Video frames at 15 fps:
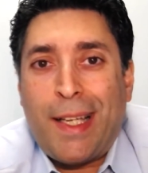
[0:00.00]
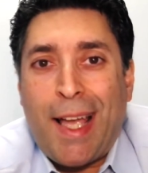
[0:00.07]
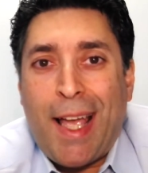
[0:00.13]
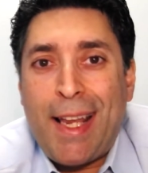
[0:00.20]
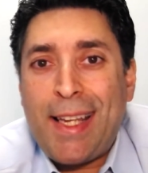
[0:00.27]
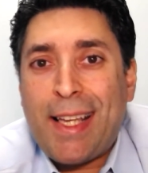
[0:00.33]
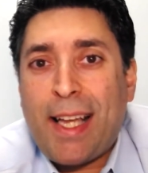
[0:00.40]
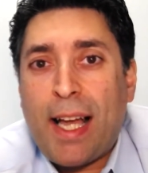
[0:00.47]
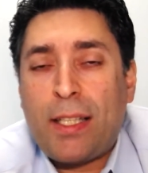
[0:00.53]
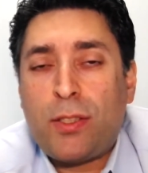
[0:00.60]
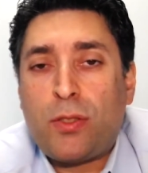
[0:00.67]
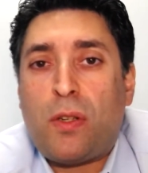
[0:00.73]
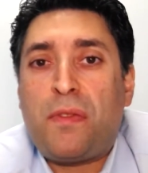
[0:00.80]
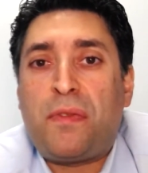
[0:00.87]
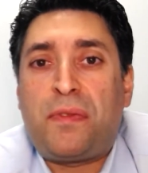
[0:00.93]
any kind
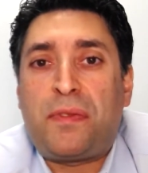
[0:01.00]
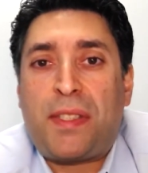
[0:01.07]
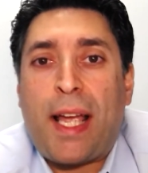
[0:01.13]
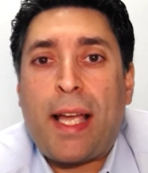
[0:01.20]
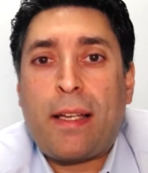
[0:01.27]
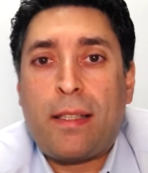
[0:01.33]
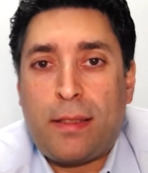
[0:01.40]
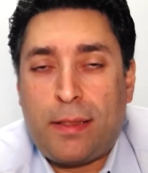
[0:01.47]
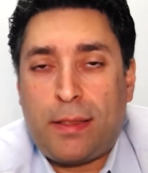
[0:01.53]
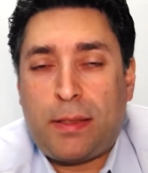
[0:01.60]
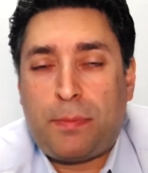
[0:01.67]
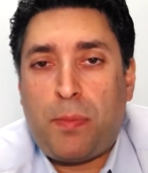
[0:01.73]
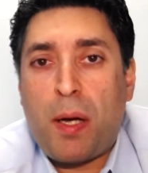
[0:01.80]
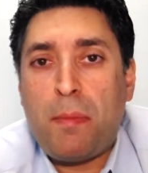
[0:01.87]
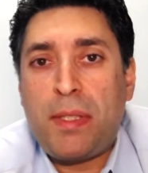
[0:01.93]
of records,
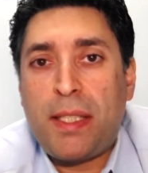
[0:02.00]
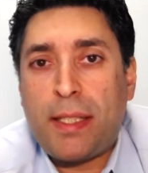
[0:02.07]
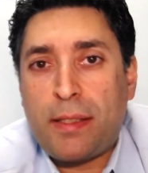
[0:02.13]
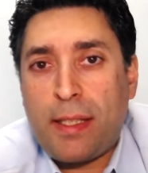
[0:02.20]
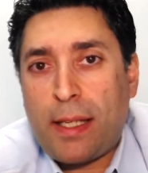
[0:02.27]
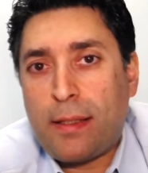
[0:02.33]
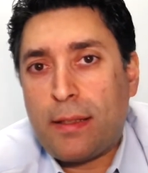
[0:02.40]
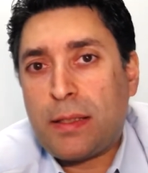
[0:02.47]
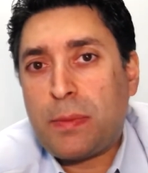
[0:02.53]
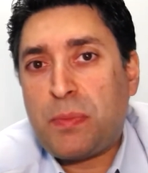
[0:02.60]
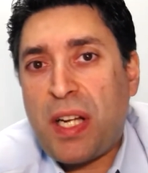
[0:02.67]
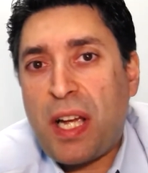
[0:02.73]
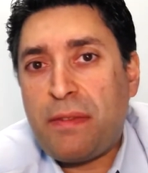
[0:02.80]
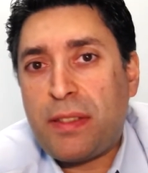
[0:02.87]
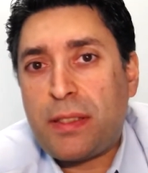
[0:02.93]
public records,
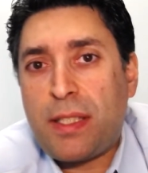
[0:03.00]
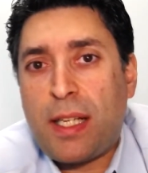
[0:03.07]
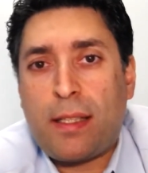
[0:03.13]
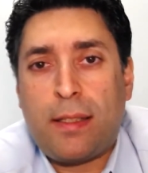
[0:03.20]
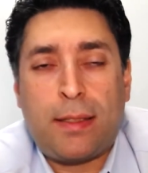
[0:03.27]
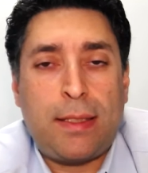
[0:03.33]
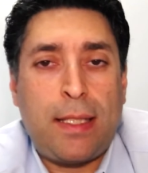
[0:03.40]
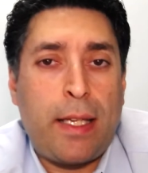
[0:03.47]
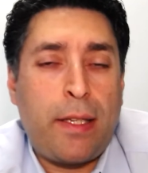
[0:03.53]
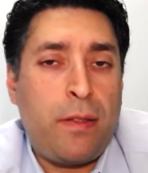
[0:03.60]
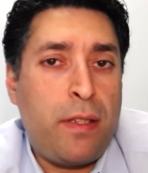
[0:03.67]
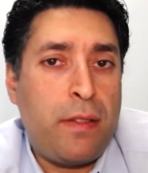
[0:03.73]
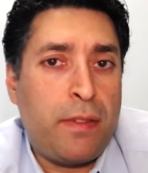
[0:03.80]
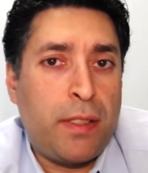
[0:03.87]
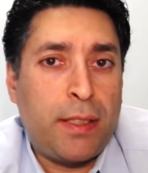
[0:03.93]
private records, like
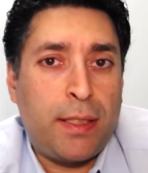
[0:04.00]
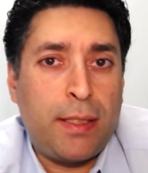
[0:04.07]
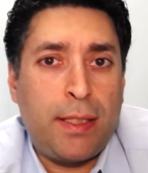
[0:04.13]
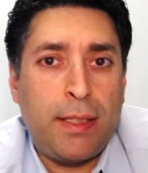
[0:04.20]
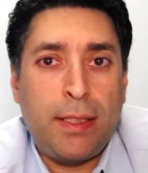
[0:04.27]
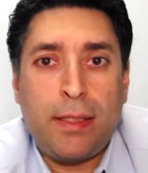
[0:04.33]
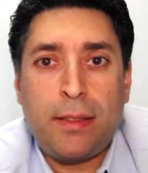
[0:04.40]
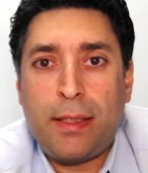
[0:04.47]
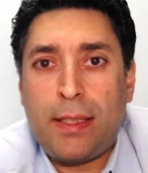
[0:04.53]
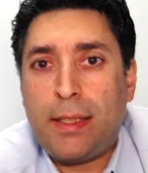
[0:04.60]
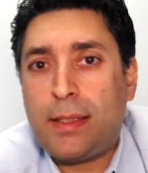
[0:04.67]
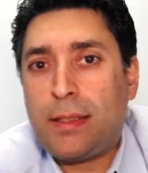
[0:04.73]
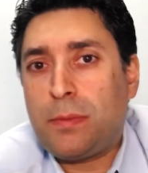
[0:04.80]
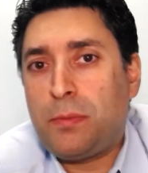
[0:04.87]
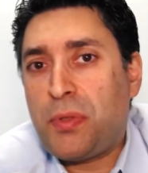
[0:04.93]
university
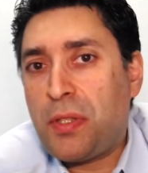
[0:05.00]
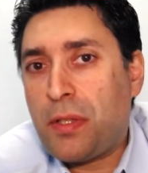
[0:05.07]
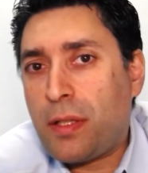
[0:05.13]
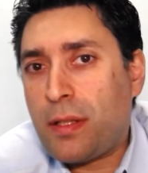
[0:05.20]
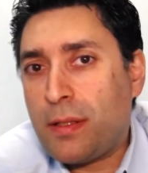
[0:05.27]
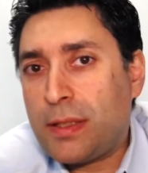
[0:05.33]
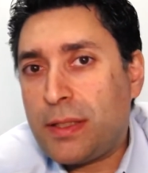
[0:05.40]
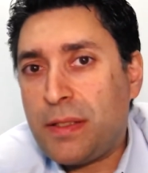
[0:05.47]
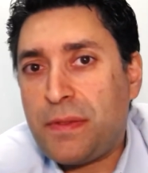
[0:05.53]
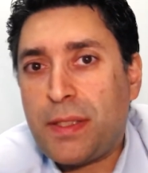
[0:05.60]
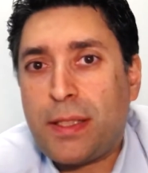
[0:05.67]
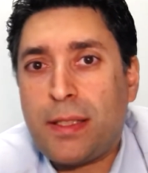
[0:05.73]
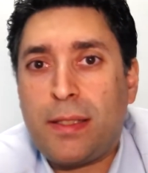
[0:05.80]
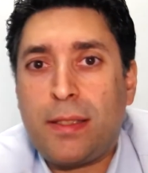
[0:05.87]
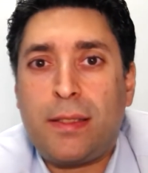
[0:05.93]
degrees, birth
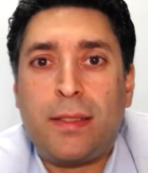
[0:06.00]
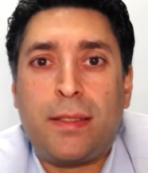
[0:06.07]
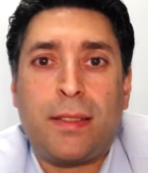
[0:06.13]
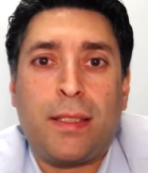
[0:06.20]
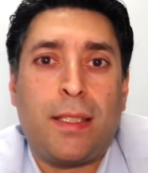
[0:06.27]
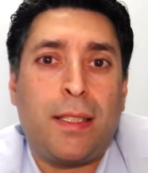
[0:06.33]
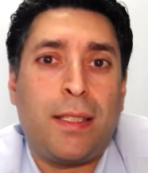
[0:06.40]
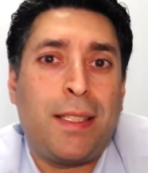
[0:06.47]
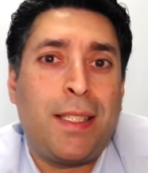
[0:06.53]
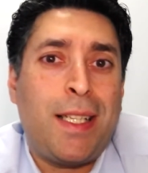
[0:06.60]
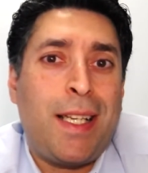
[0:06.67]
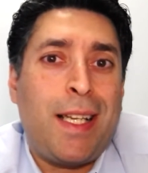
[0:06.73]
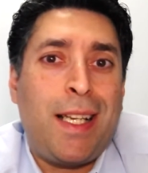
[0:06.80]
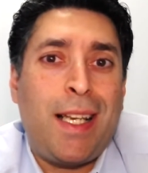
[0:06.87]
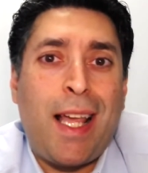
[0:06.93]
certificates,
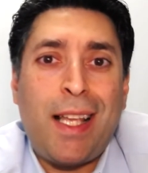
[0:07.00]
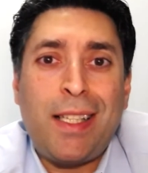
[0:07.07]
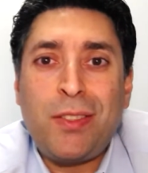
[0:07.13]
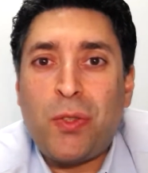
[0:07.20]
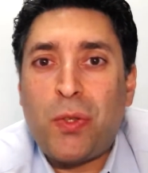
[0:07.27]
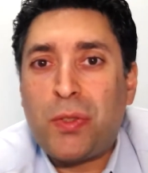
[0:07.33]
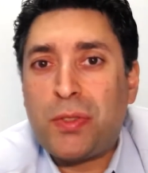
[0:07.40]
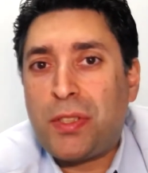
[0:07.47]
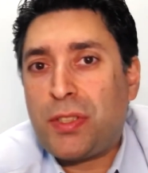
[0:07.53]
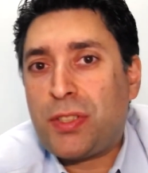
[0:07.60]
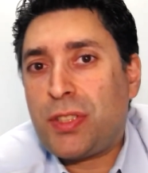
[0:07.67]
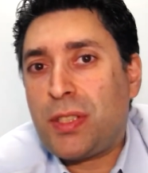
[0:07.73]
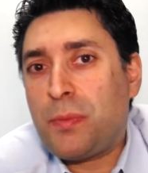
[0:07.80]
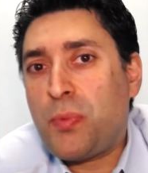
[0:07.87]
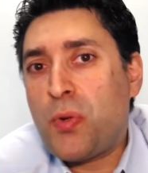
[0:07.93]
land
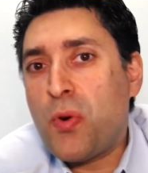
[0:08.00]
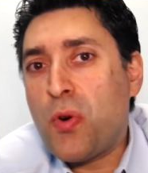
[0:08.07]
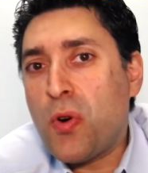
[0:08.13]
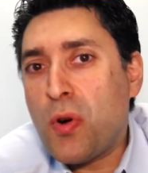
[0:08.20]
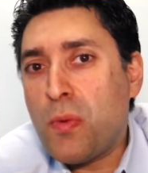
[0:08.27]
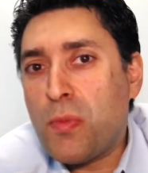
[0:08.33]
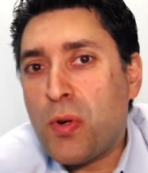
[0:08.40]
ownership, home